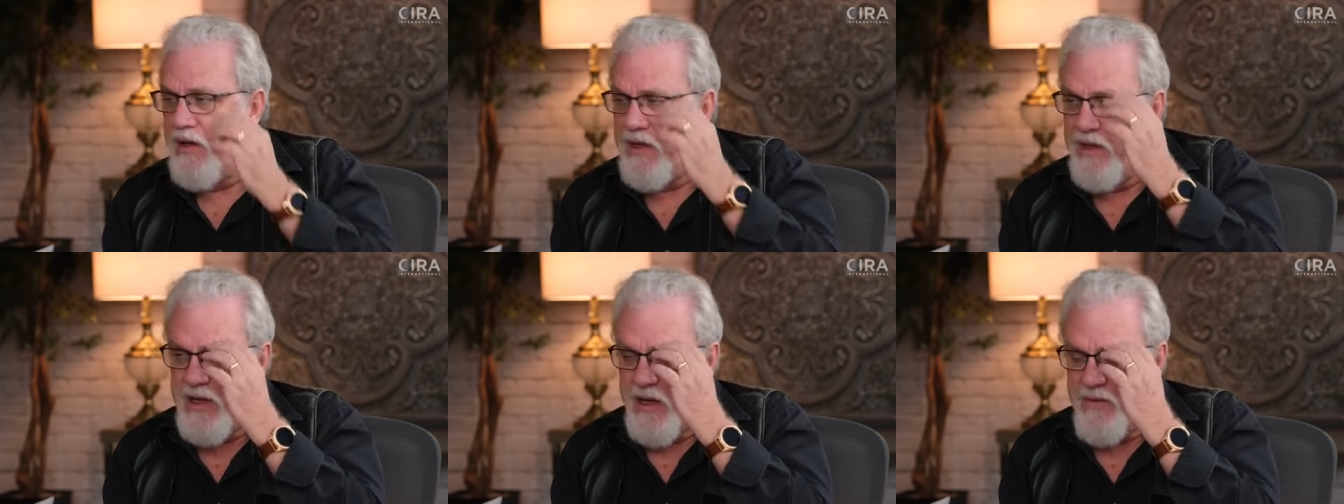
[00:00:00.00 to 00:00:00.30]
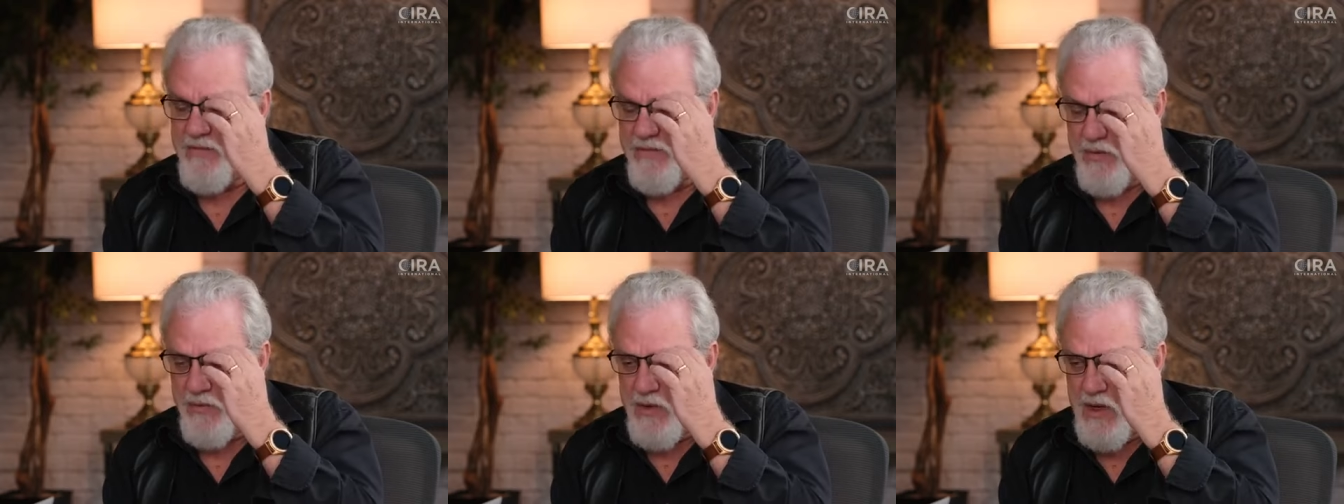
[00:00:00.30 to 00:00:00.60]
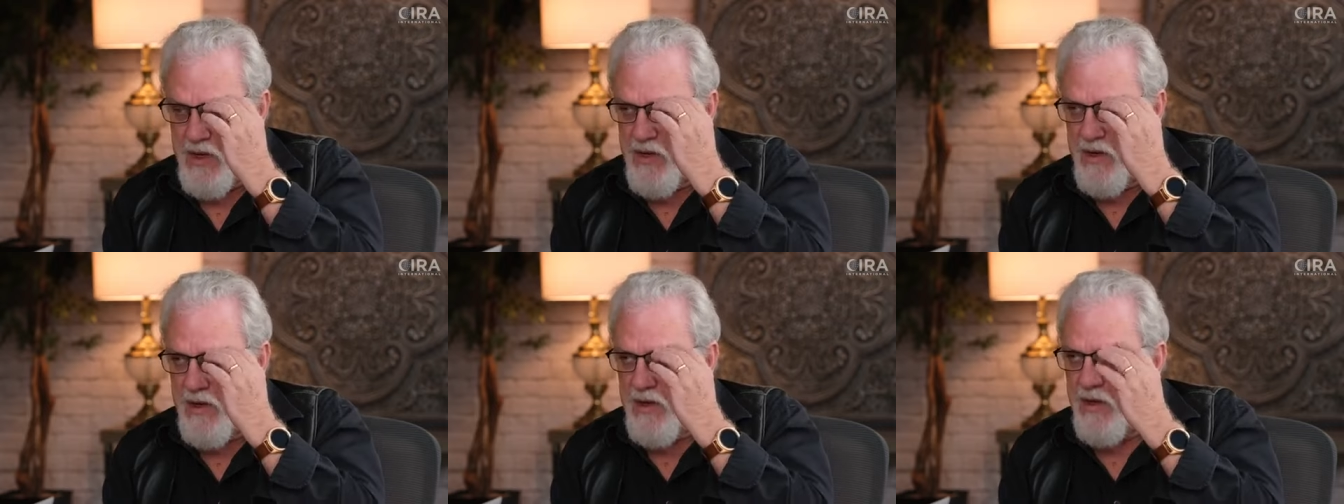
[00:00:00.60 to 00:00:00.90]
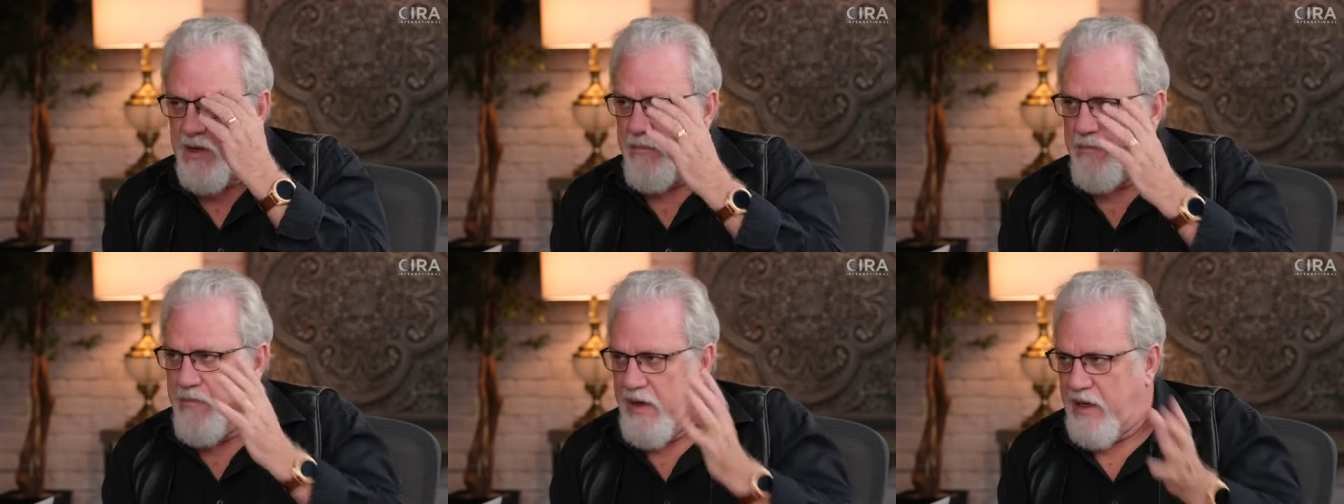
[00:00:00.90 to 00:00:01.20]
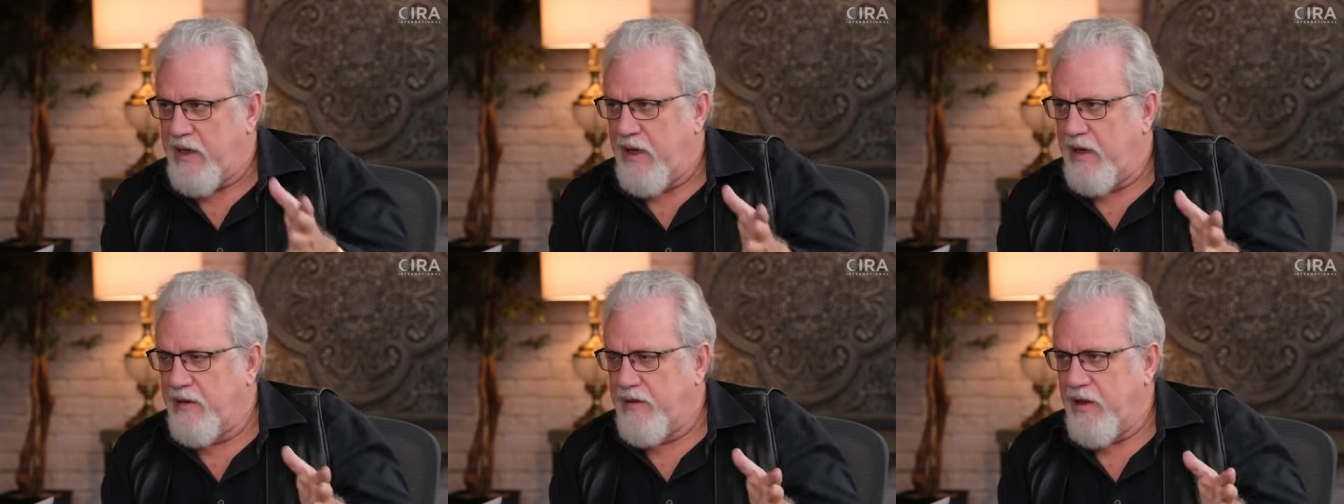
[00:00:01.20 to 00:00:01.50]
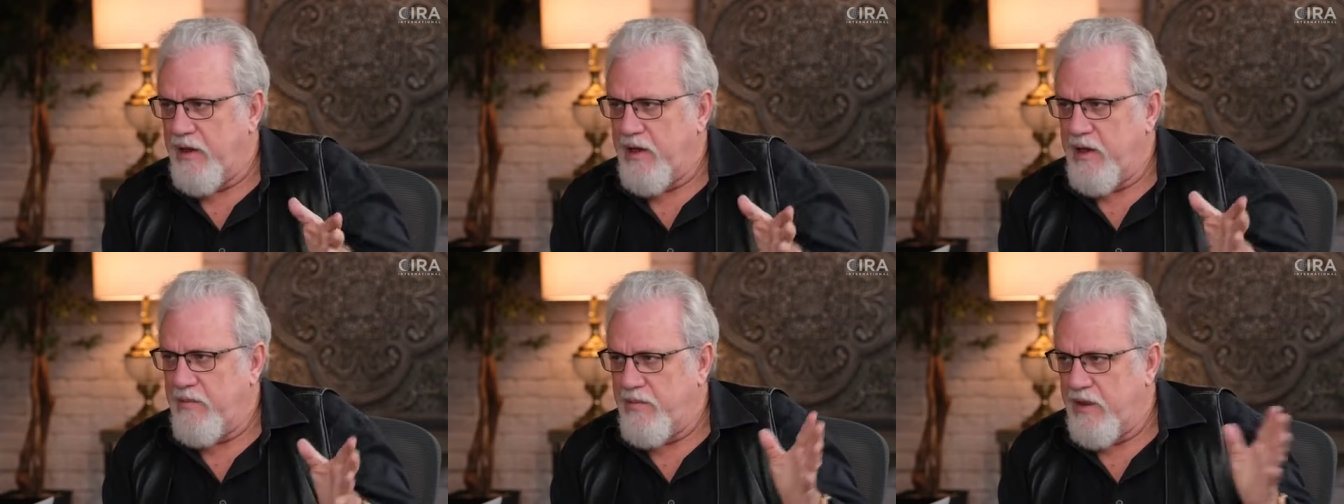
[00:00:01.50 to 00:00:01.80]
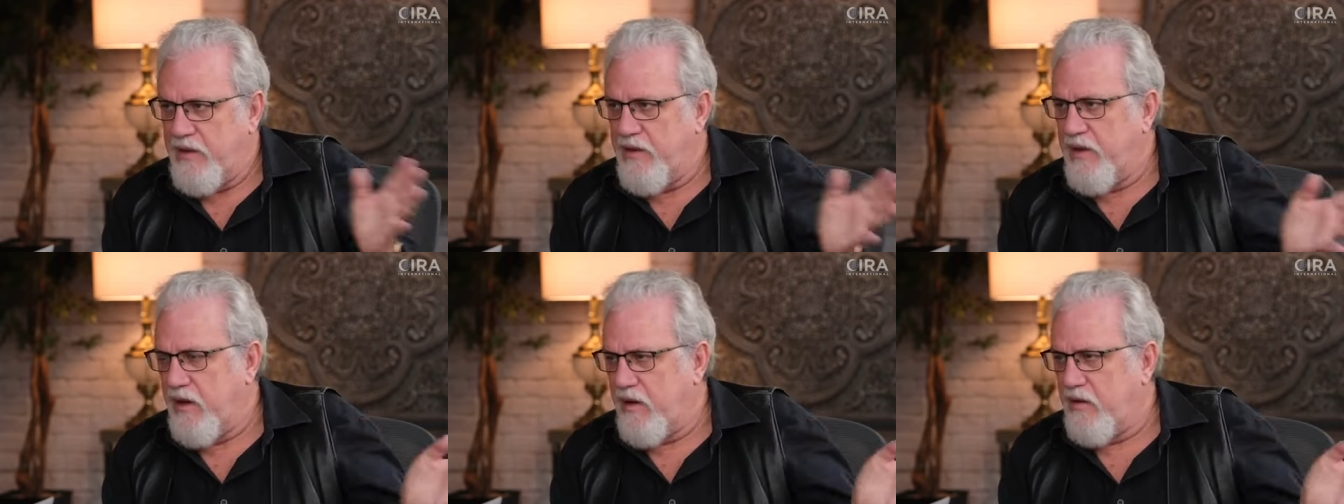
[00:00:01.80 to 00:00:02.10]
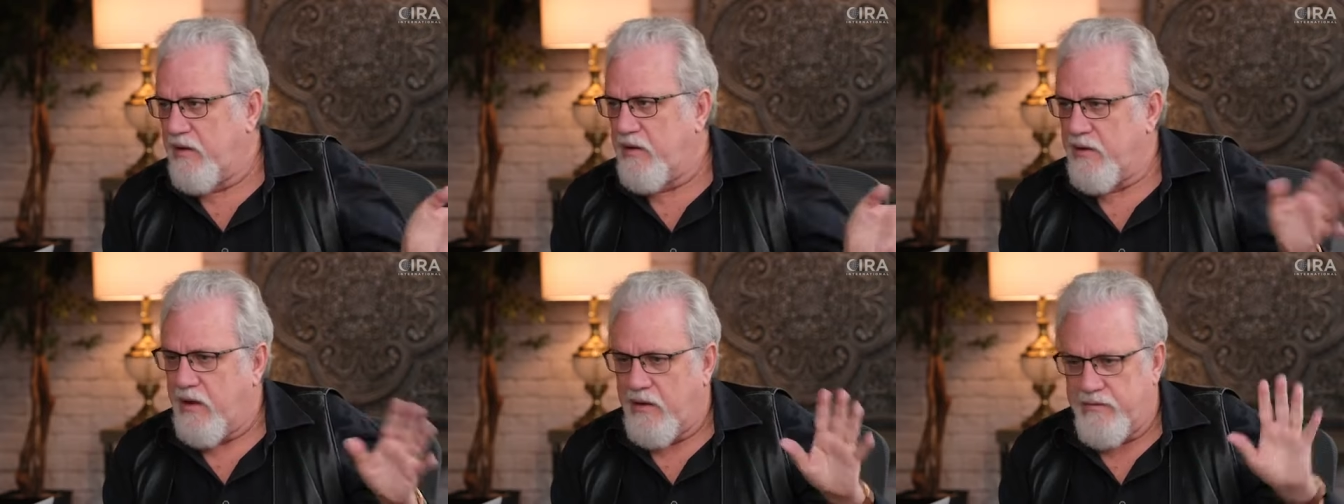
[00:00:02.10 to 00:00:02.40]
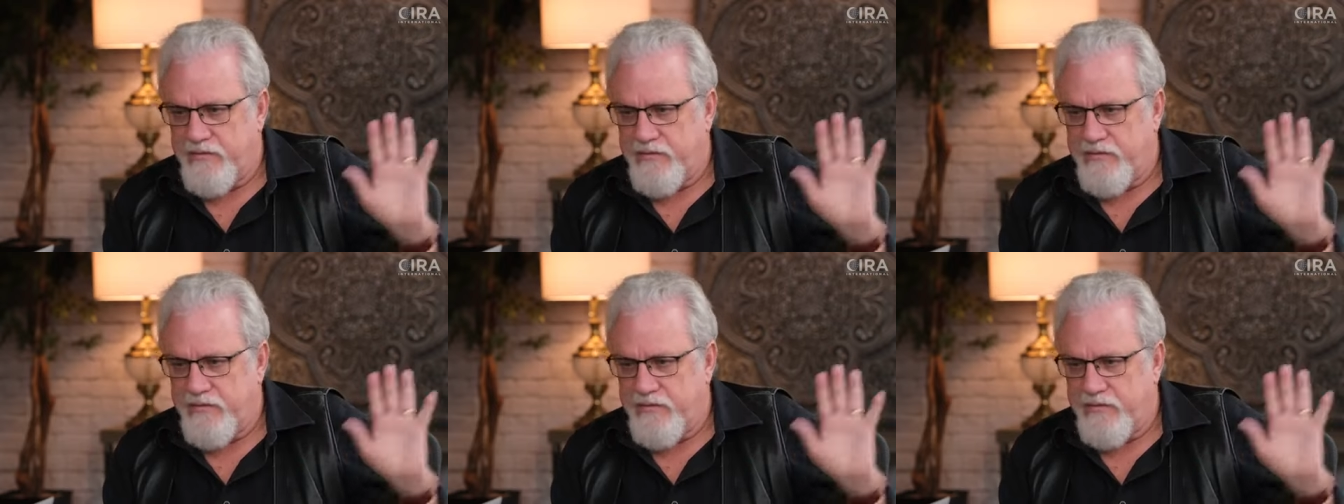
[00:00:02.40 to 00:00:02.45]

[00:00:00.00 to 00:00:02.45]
He came from Mecca, that he'd been there